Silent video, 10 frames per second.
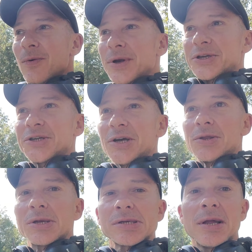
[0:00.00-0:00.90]
want to show you
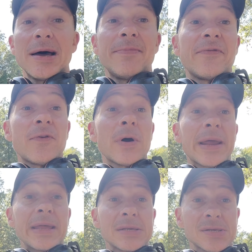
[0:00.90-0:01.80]
this lot before I
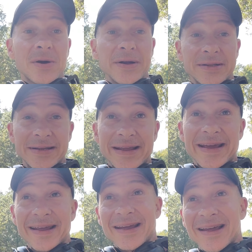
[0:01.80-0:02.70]
get started
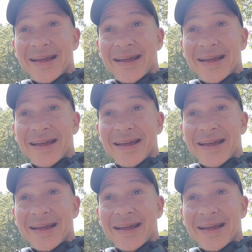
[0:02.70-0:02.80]
today.